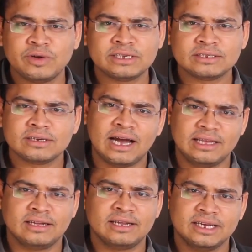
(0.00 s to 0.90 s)
ways,
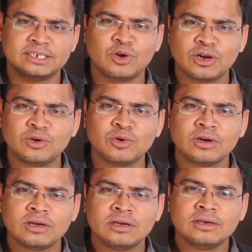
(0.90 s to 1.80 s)
either a yes or a no.
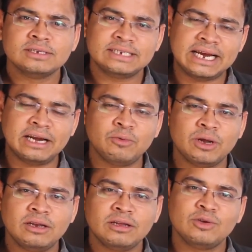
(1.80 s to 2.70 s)
Second
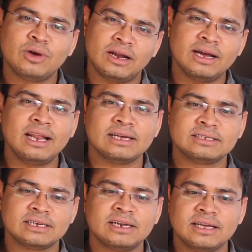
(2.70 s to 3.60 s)
one, you can again
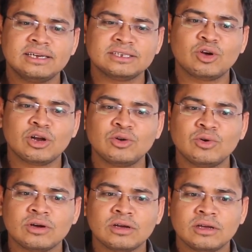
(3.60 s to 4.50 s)
answer in a yes or a
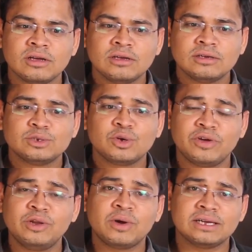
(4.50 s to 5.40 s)
no. So
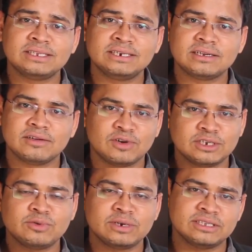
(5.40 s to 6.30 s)
when you consider the
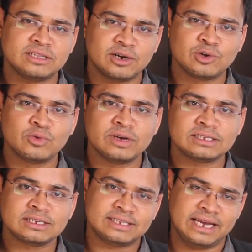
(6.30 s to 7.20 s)
first question, there are two
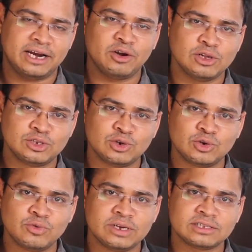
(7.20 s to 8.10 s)
ways, second also
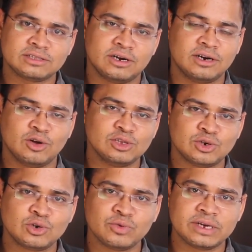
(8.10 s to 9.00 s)
two ways, third also
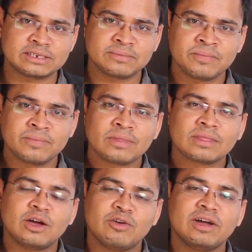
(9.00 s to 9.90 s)
two ways.
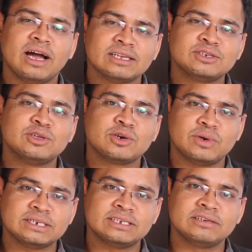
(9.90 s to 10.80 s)
Now if I ask you the
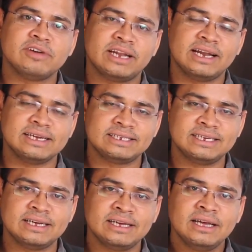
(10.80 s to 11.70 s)
question wherein I
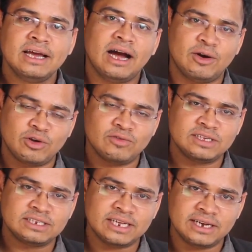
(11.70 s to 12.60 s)
say, out of
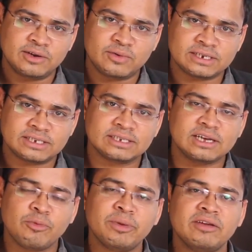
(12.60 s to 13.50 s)
these 10 questions,
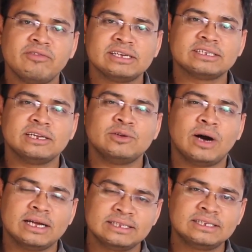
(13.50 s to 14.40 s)
how many ways can you
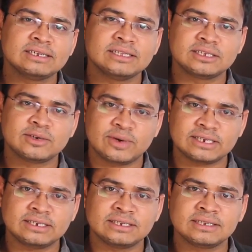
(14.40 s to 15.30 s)
answer these
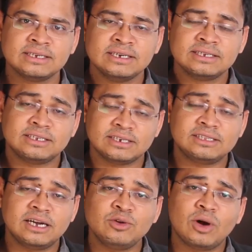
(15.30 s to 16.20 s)
questions such
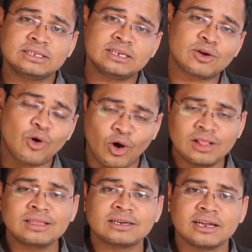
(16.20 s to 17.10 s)
that you answer all
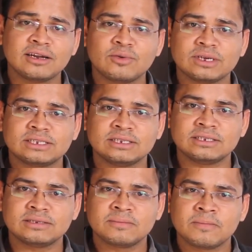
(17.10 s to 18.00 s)
the 10
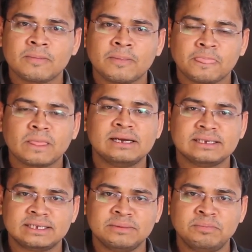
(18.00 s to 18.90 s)
questions? It
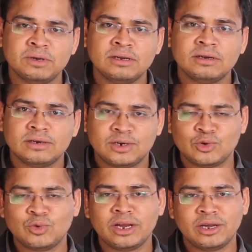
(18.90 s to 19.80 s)
is simple.
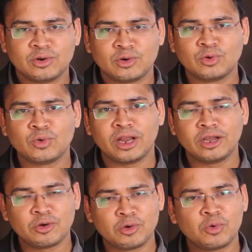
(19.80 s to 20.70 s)
2 into 2
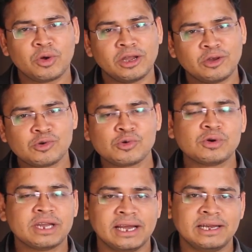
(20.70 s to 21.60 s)
into 2 into
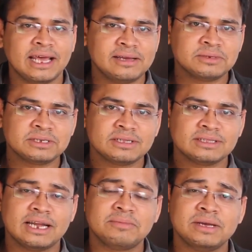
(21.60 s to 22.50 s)
2, 10 times.
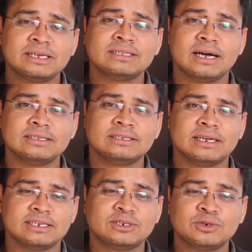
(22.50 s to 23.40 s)
That makes the answer
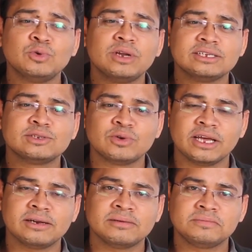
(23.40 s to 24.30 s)
as 2 raised to 10.